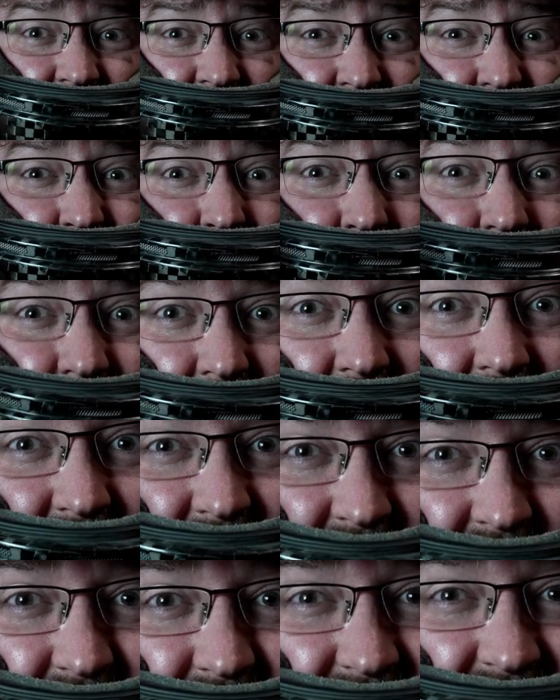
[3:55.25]
is through
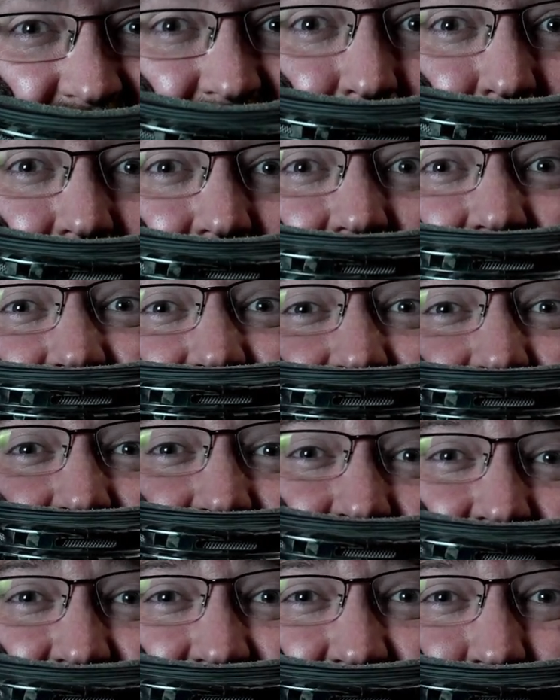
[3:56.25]
talking to them and
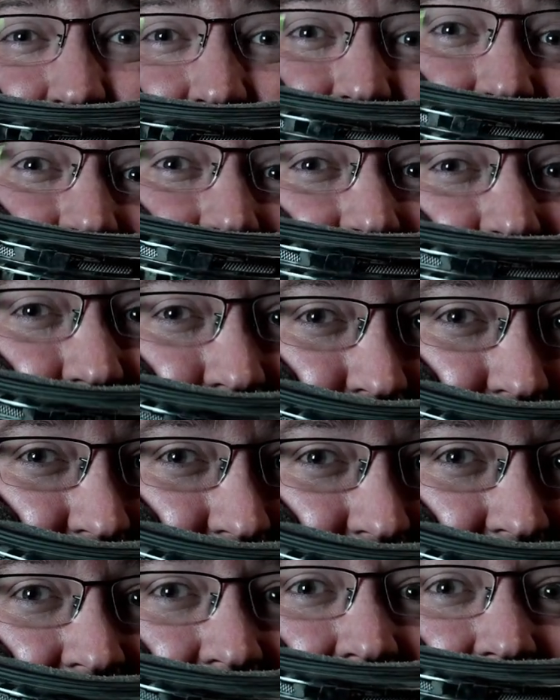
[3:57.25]
telling them what you're
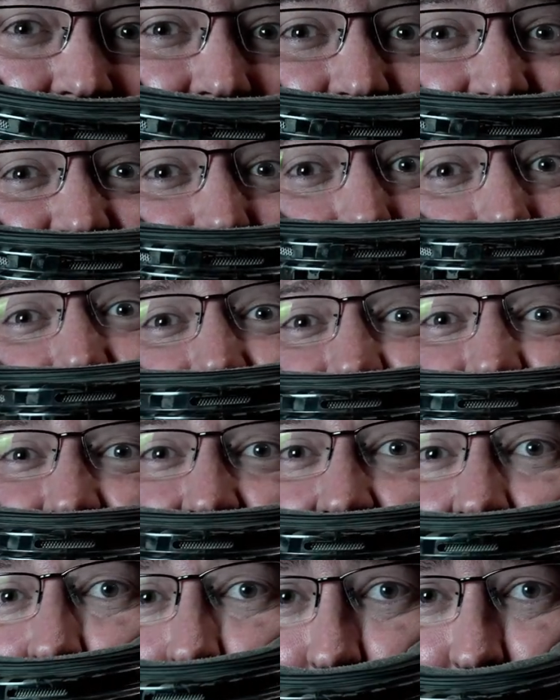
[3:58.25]
doing and expressing
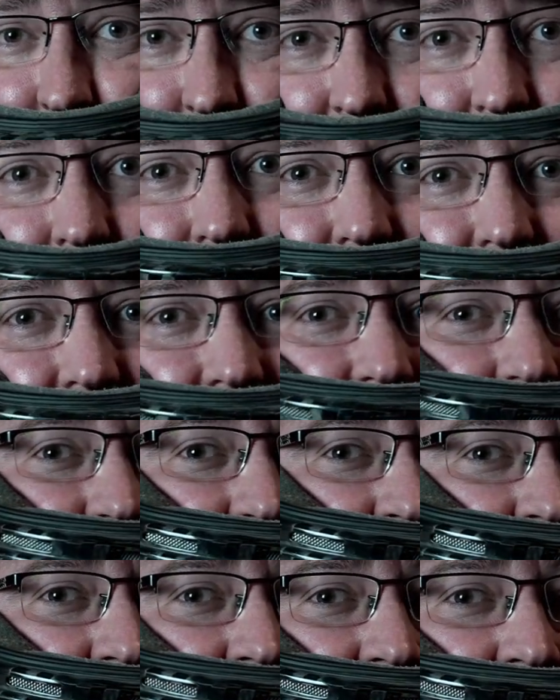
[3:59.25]
how cool it
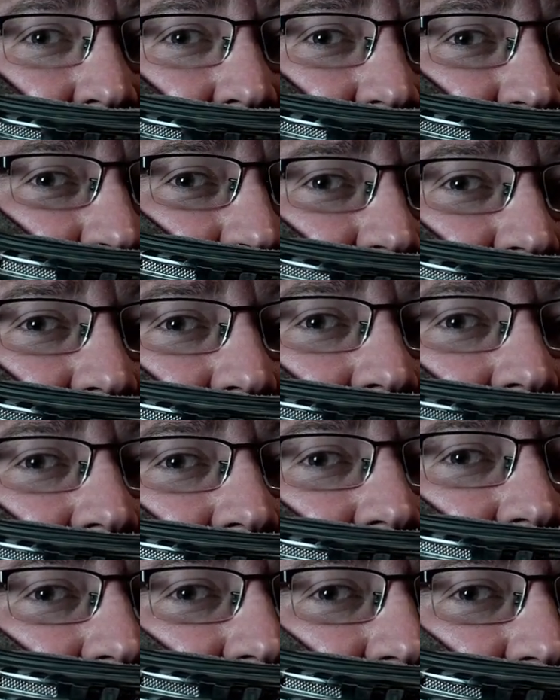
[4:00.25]
is. And so,
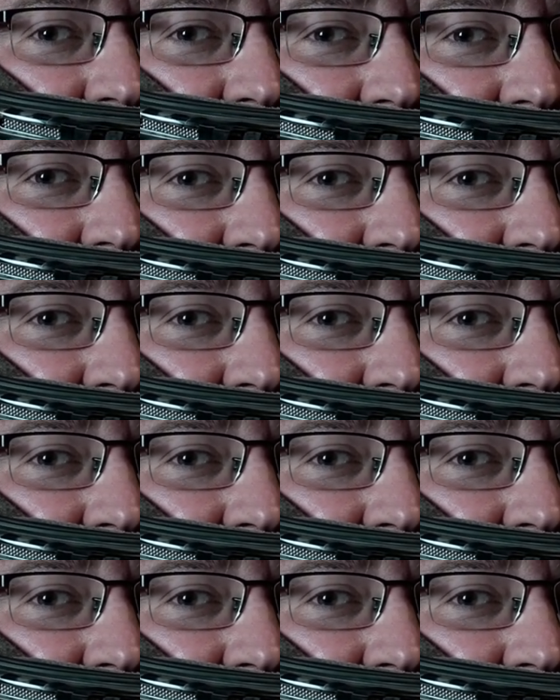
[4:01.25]
you know, I